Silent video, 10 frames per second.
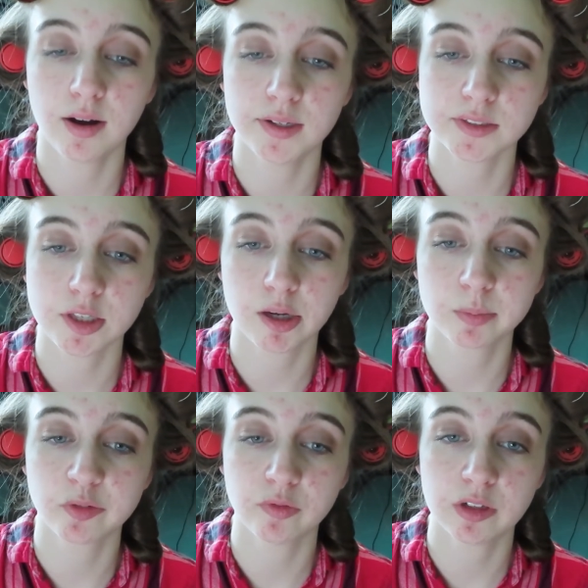I
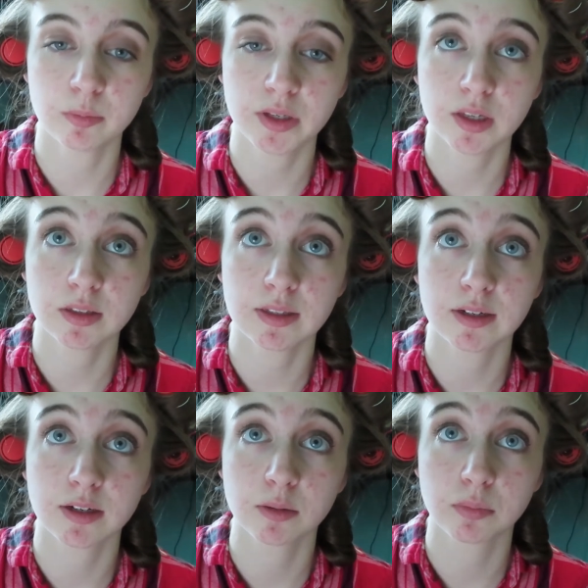stopped filming, and
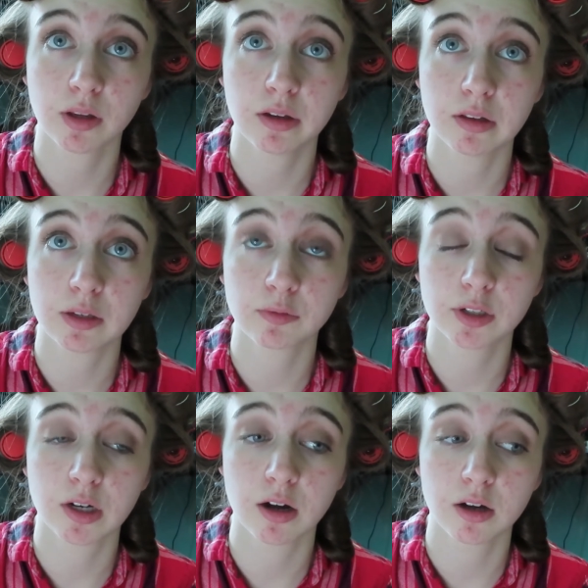then I completely
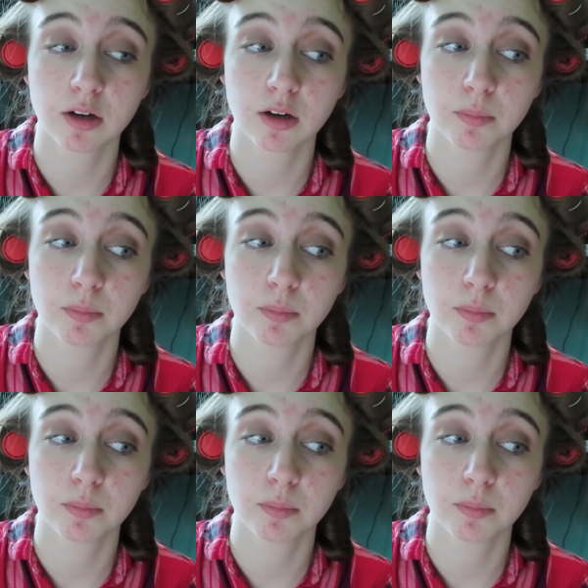forgot